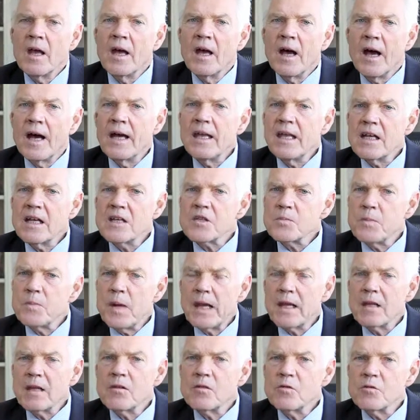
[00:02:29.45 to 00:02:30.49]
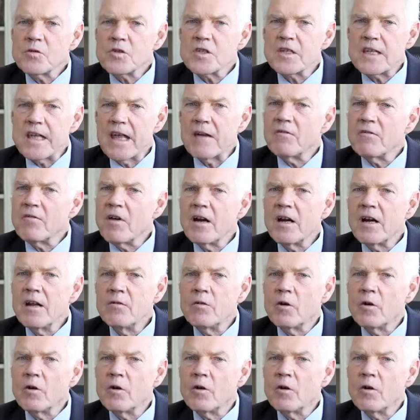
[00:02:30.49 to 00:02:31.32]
I expect to see a very